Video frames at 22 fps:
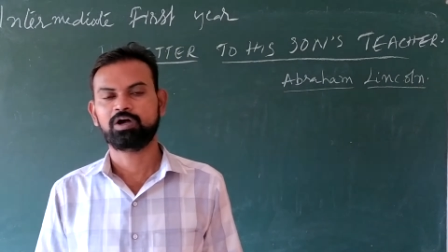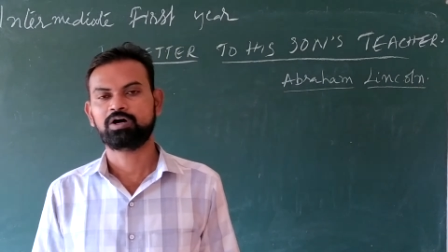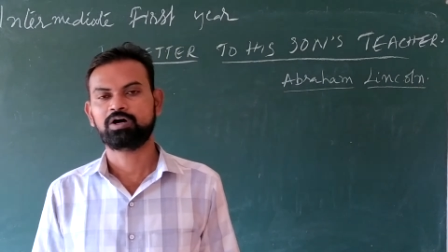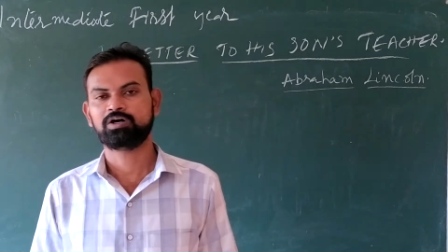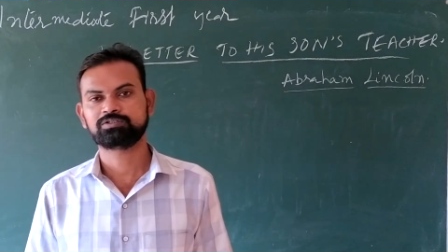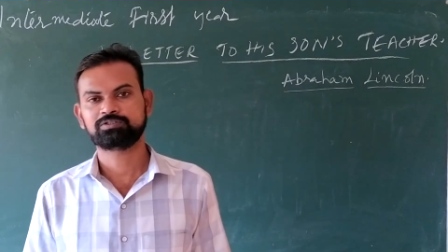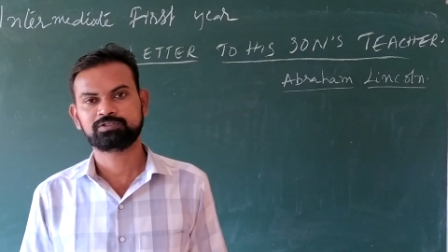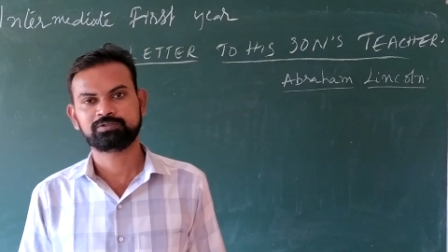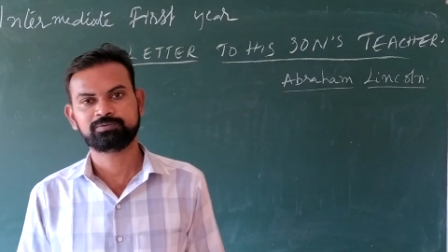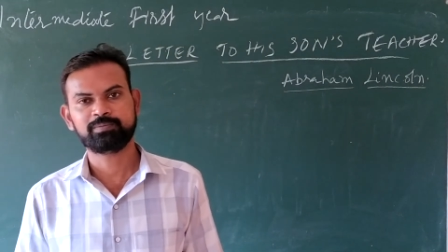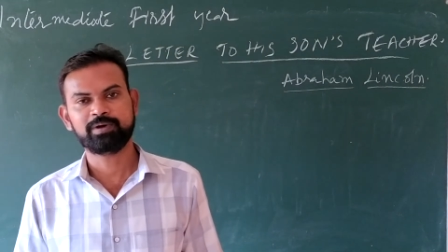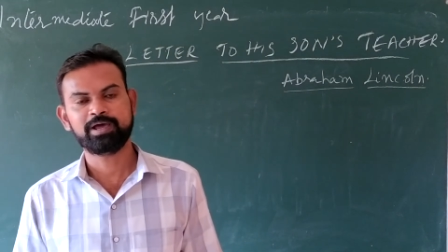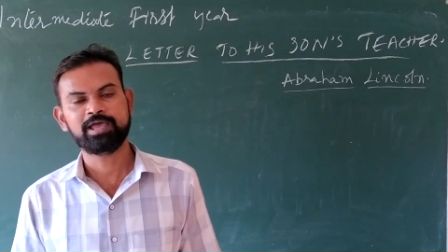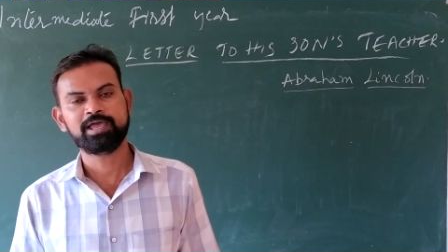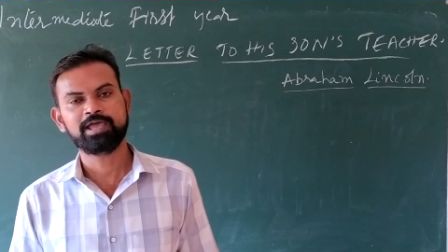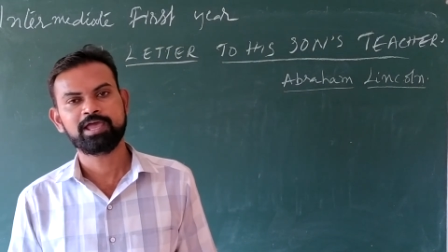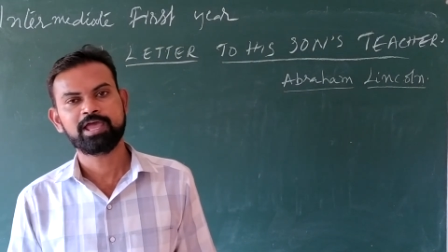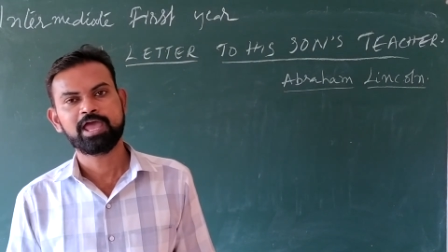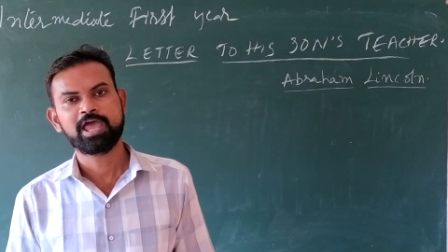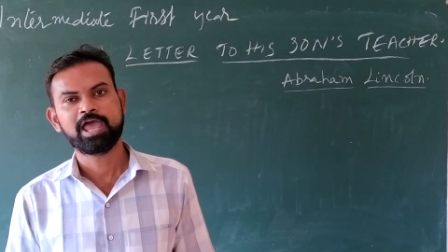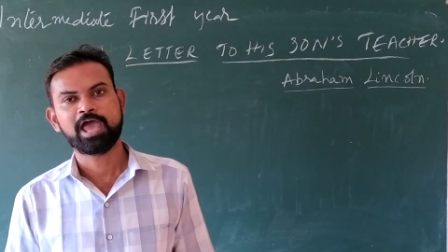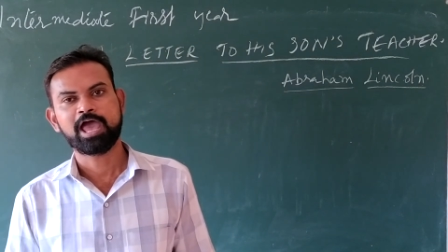authored by
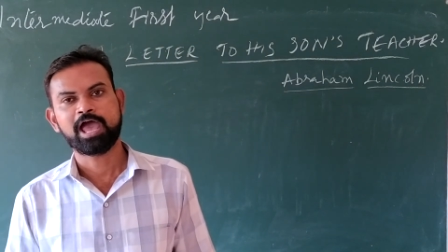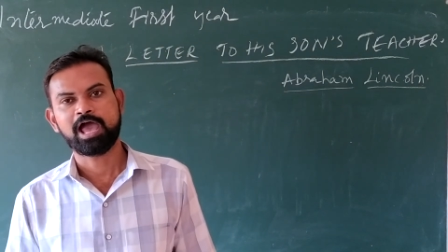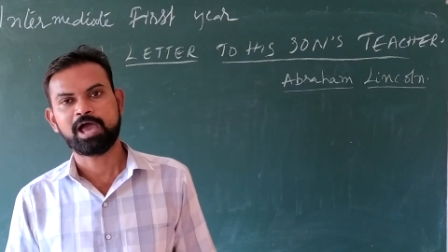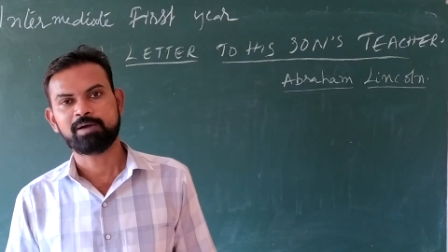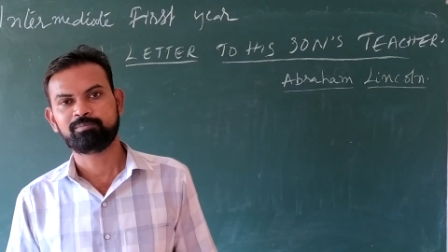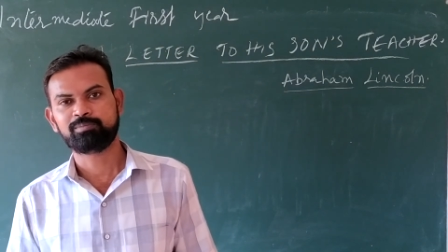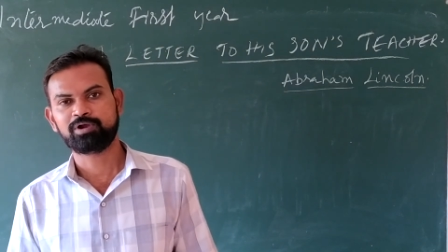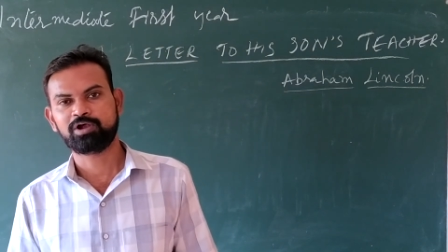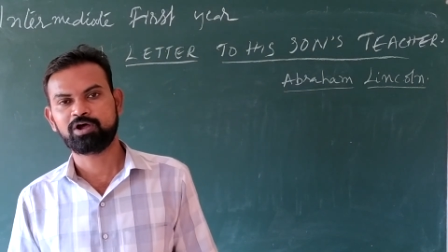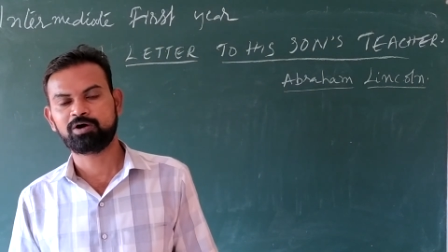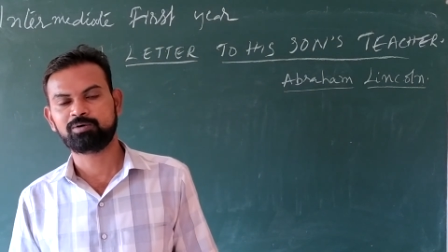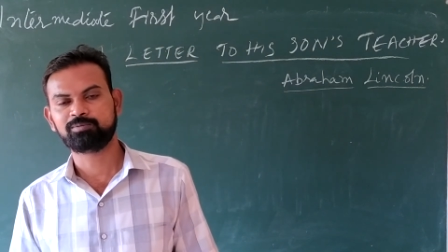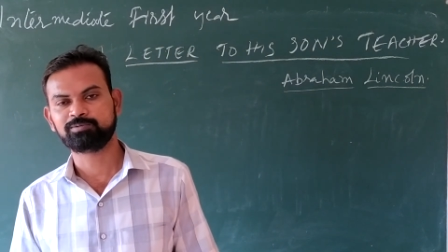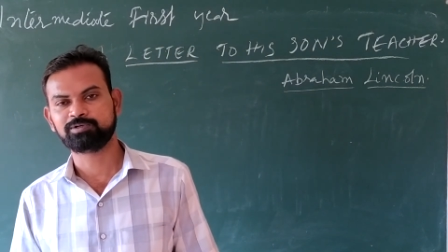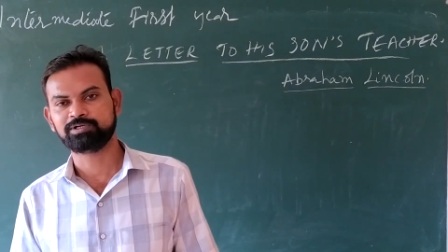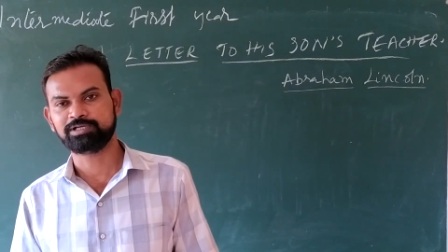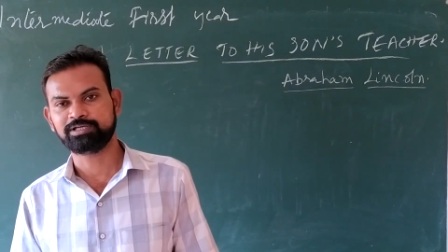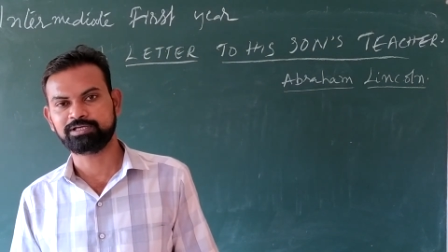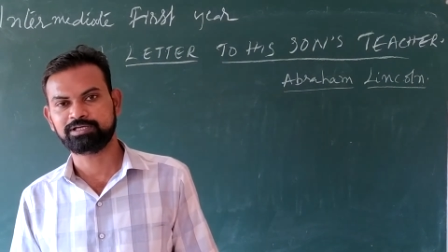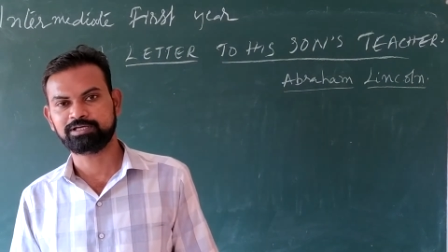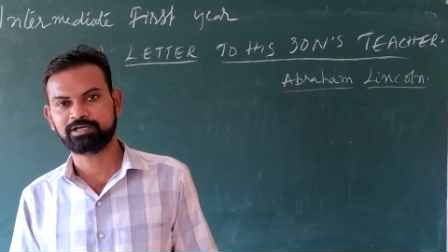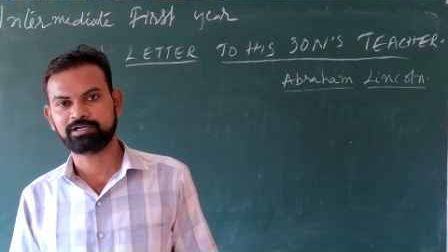Abraham
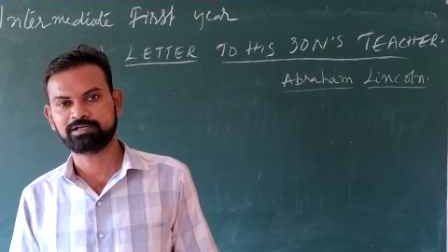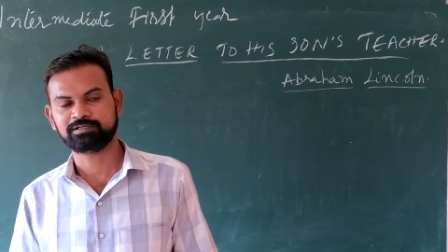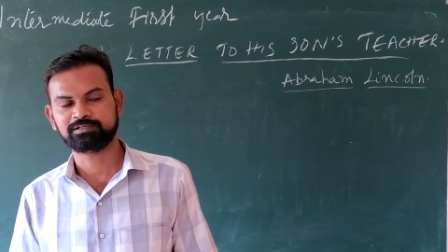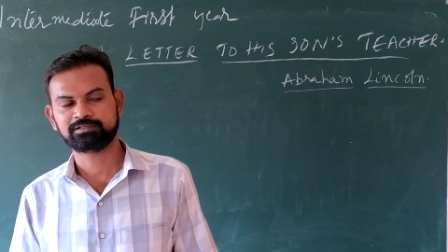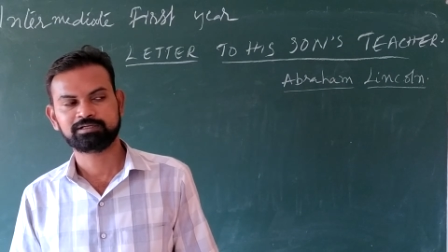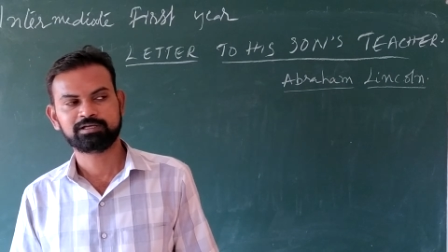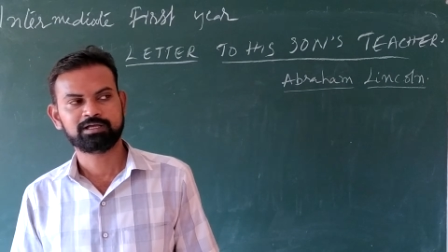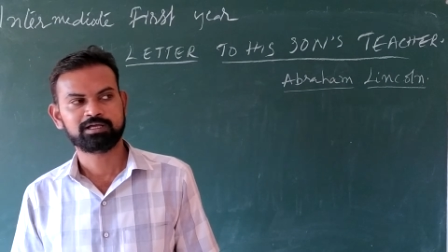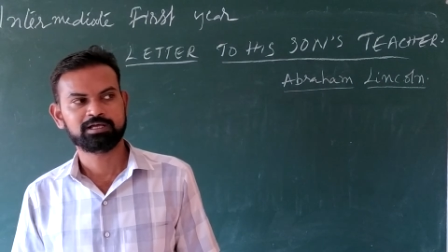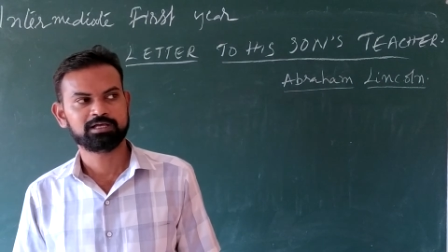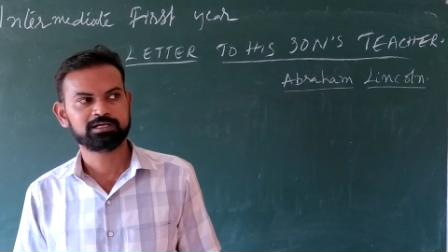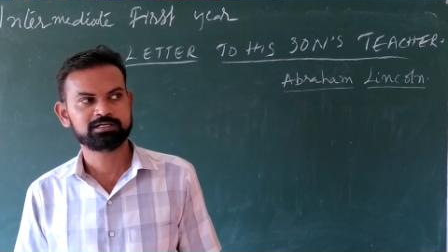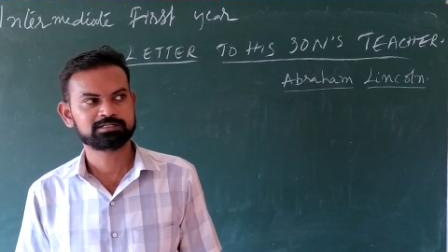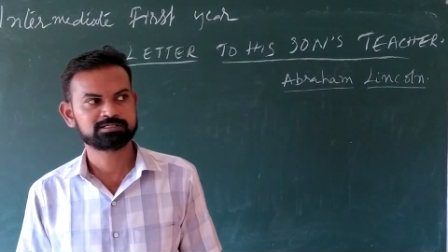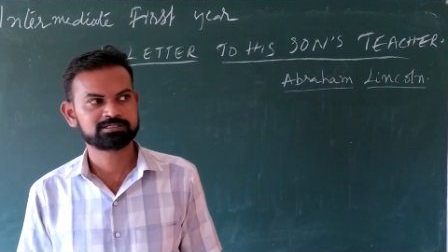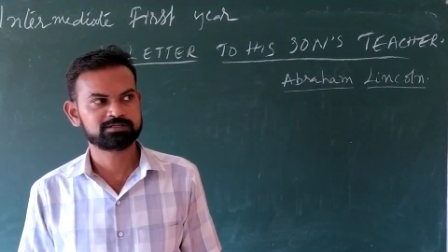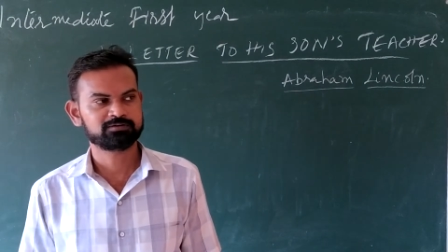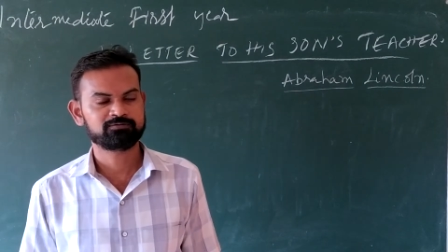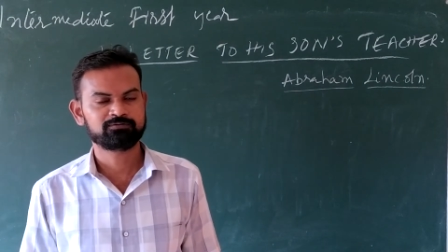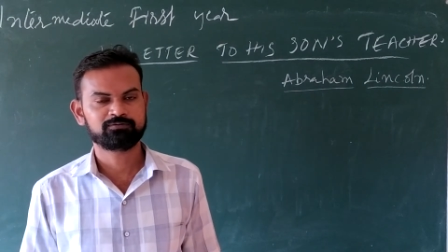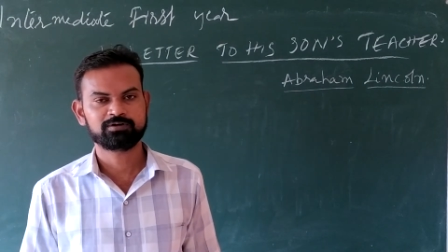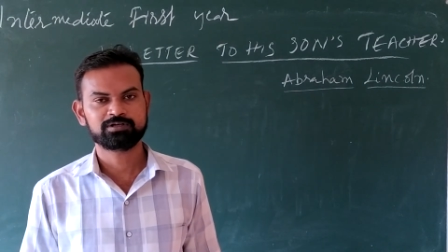Lincoln, is the
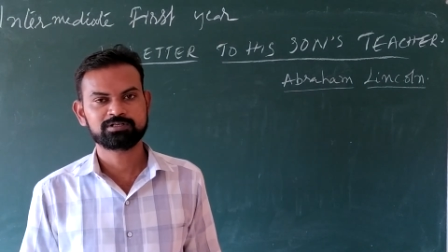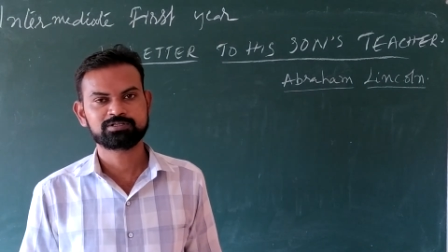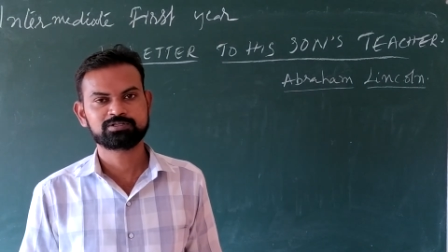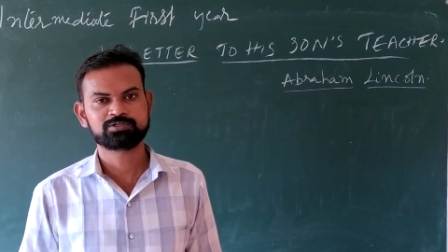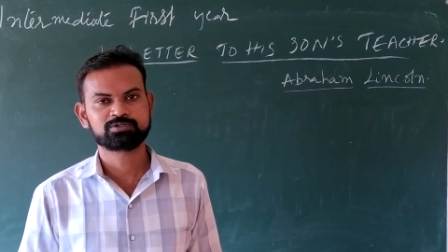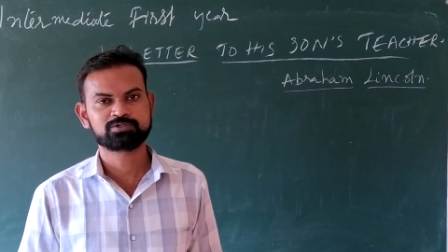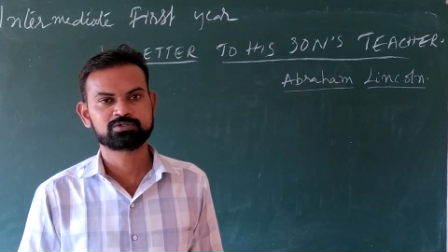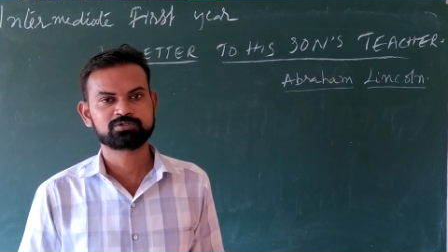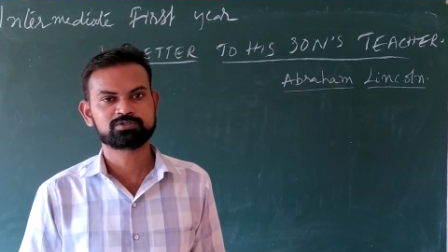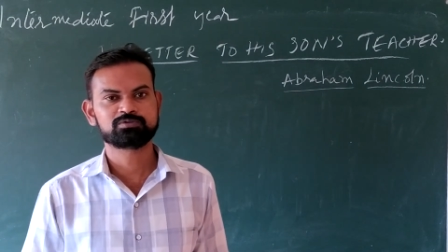first